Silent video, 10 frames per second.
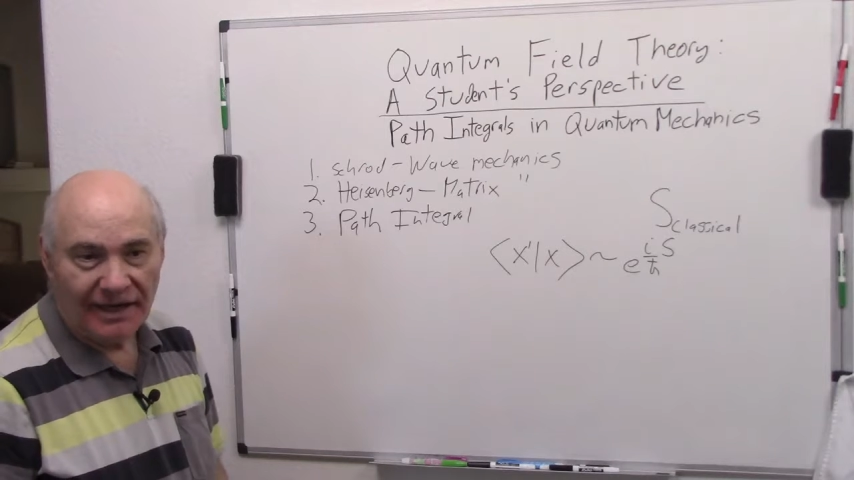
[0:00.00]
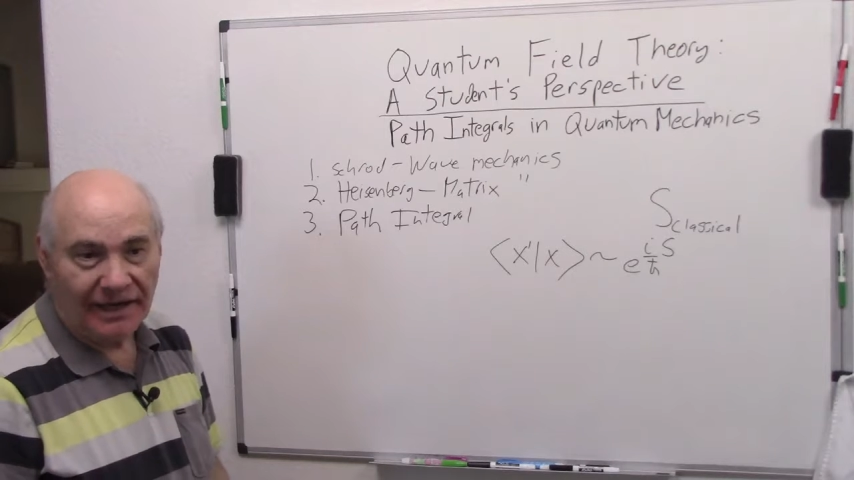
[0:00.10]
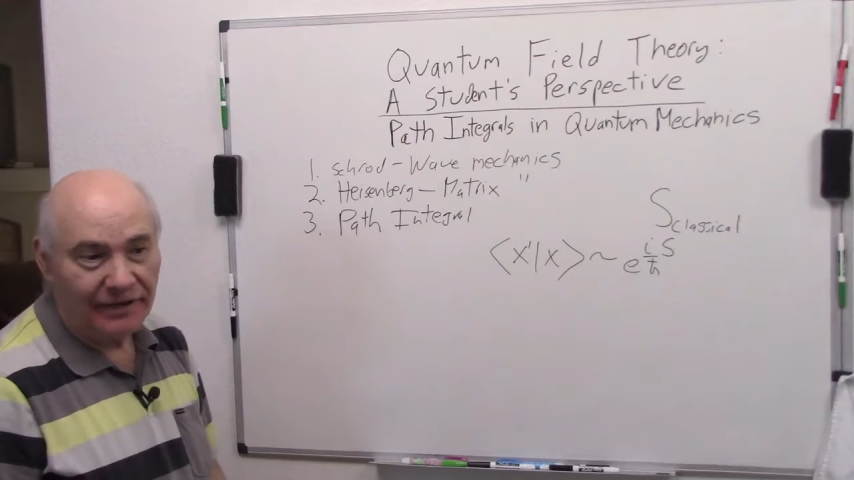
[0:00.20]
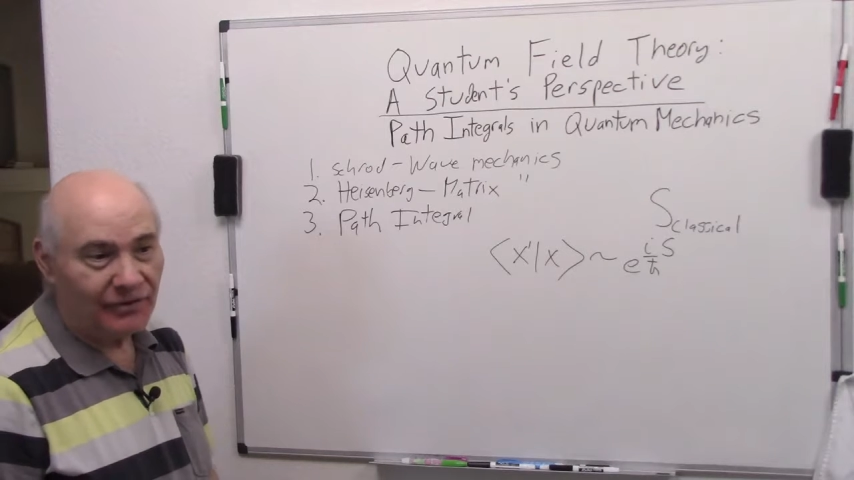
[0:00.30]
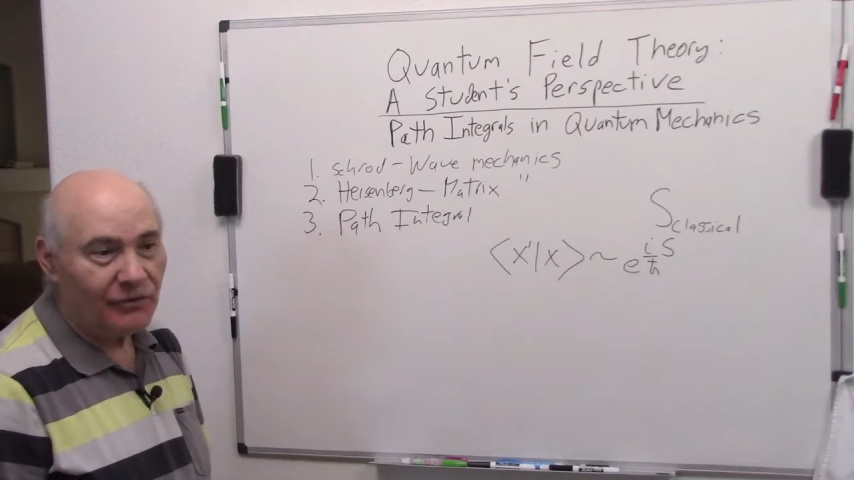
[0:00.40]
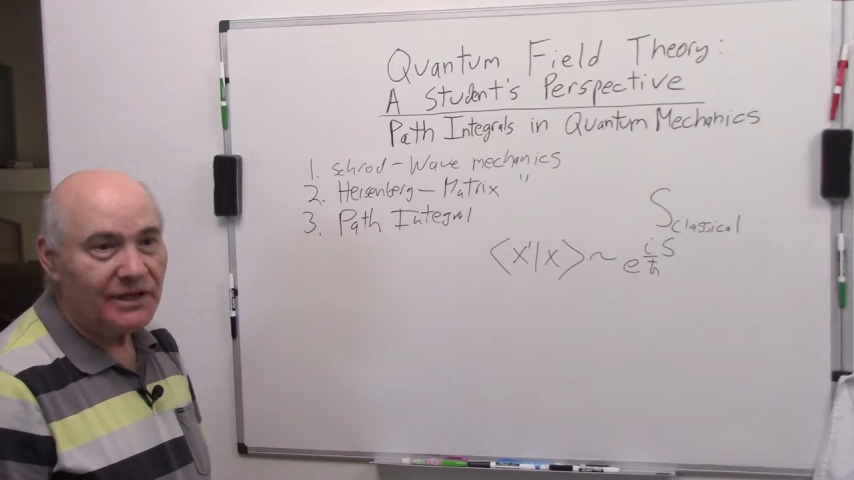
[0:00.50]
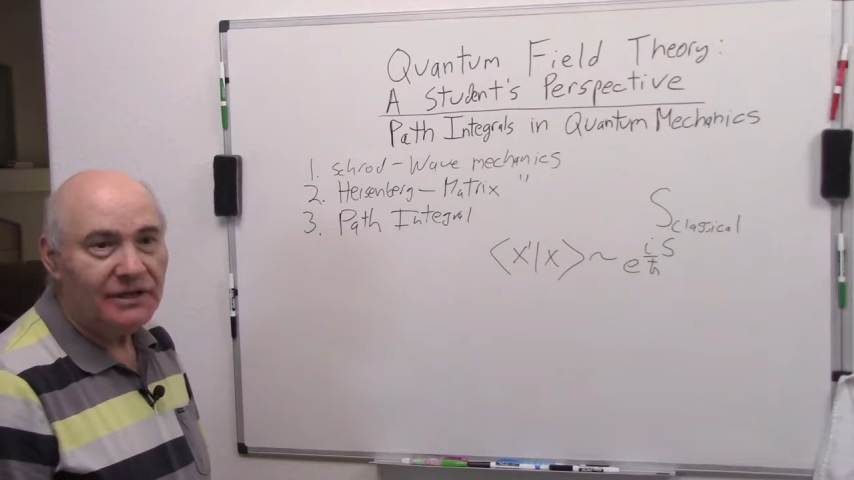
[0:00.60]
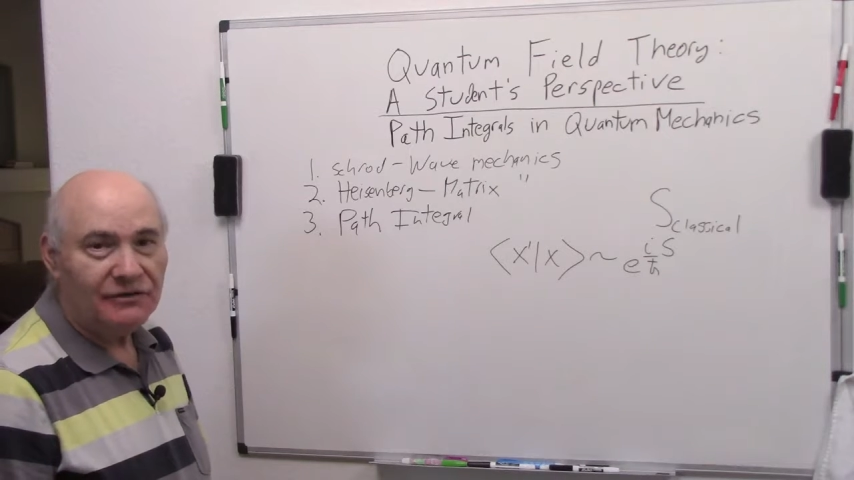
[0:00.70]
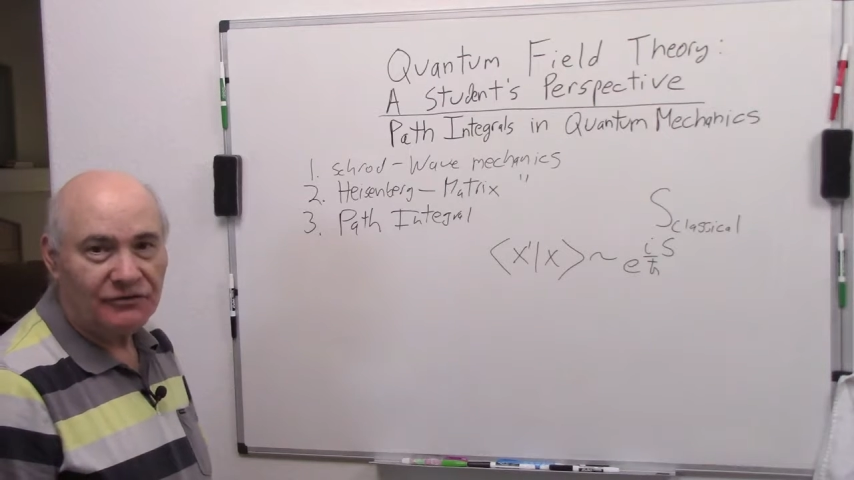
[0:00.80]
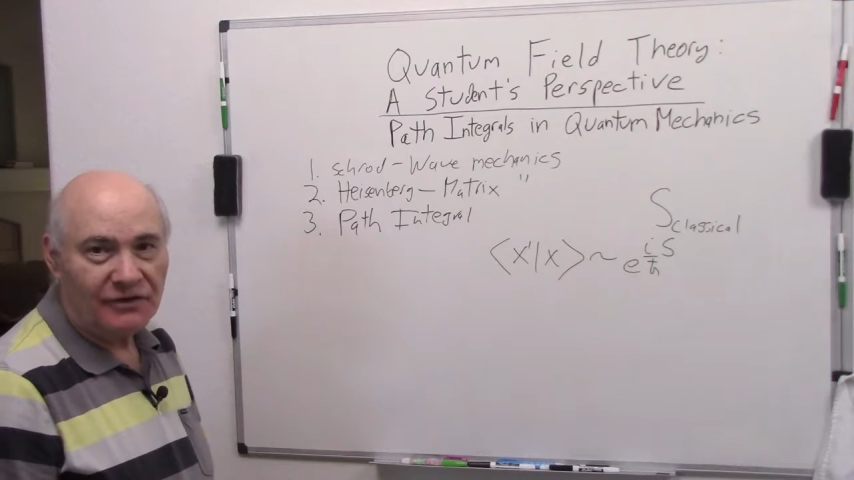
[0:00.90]
And he thought he
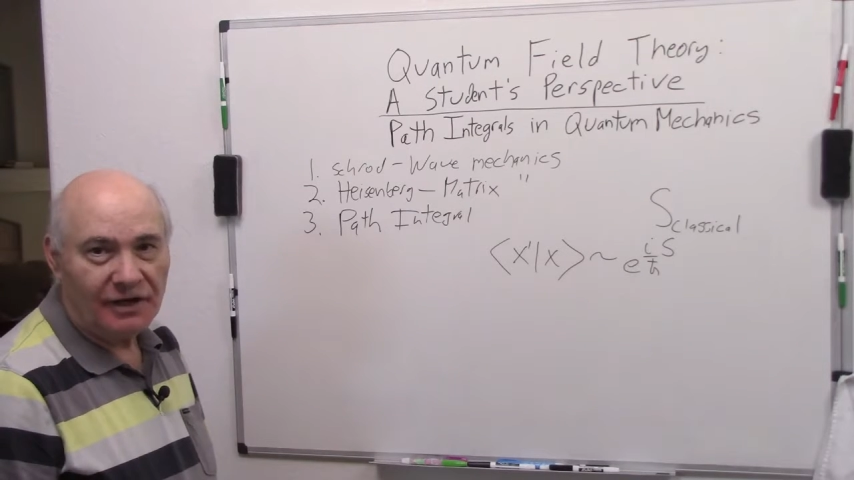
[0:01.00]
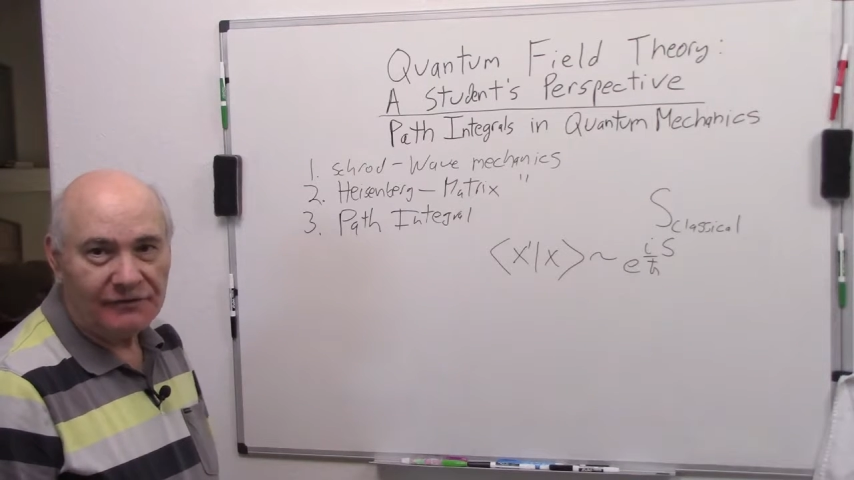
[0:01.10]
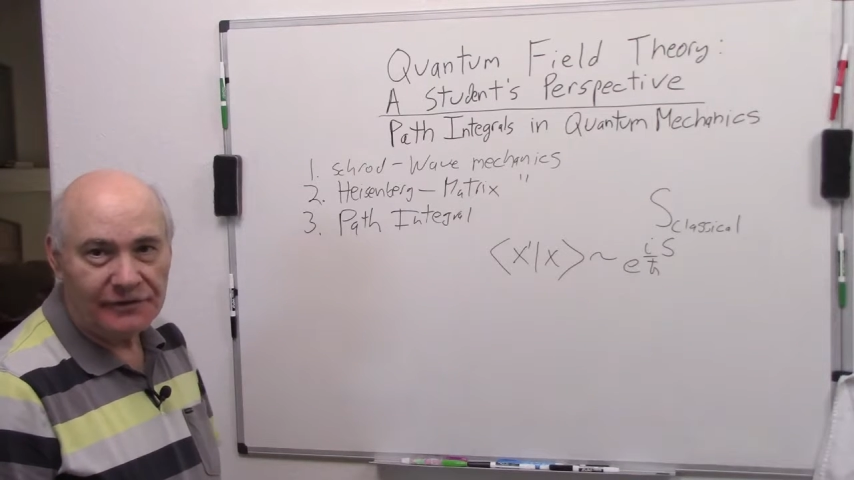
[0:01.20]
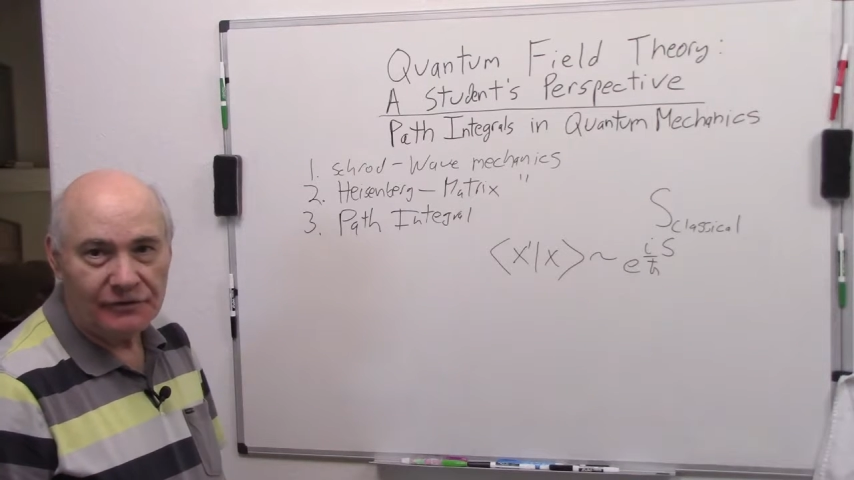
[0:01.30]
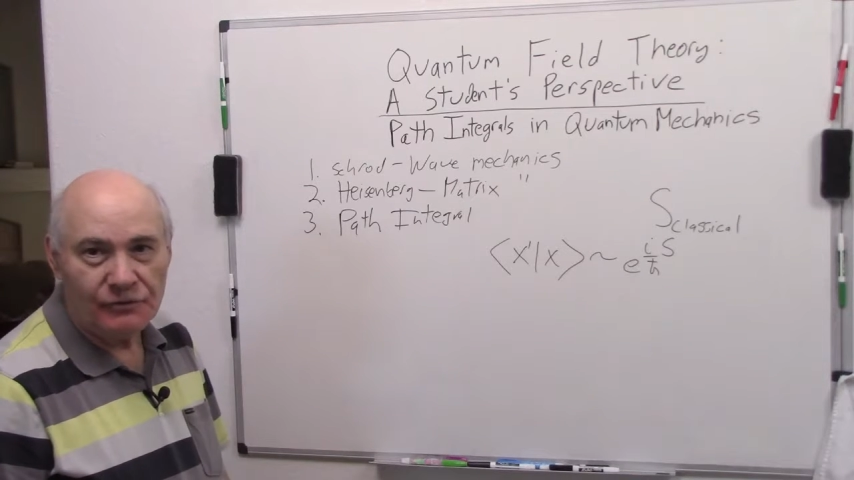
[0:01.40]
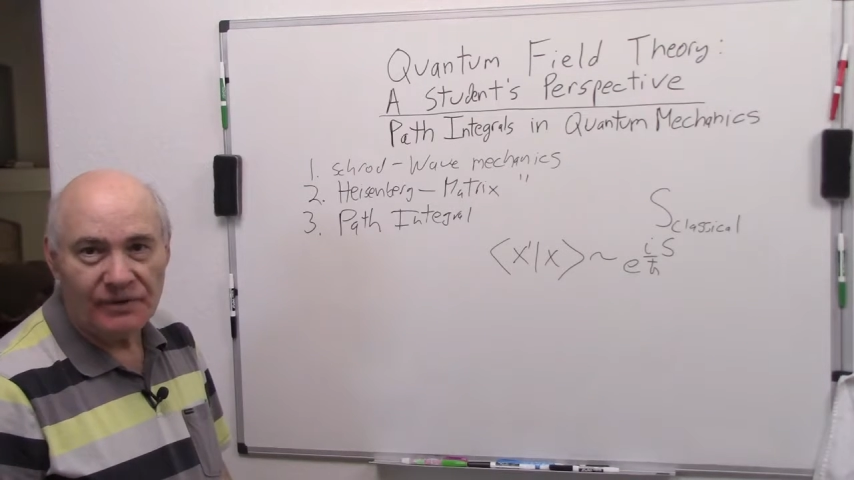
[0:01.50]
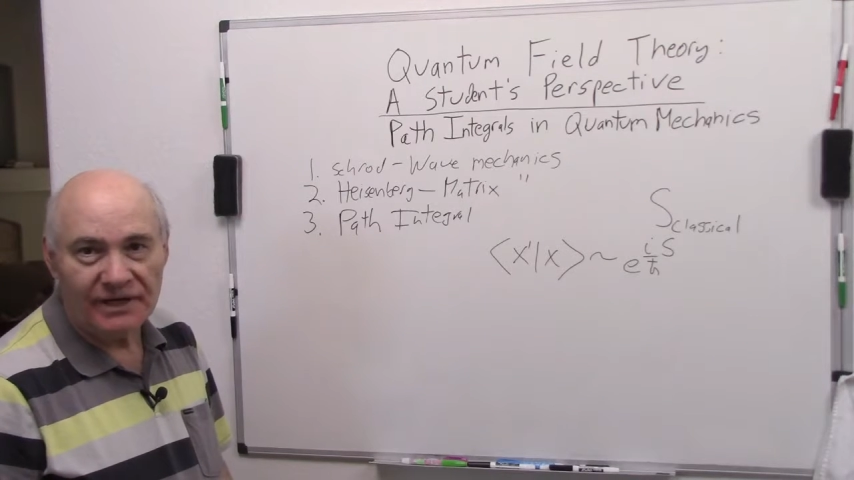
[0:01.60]
had discovered a new